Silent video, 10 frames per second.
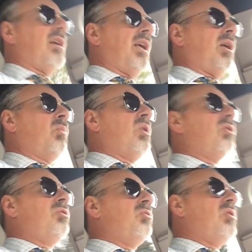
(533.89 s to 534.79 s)
and where
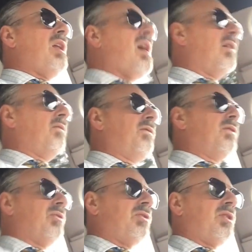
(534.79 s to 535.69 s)
do you not
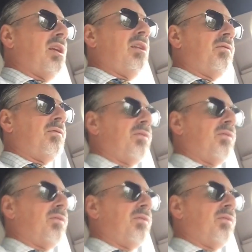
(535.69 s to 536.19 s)
feel safe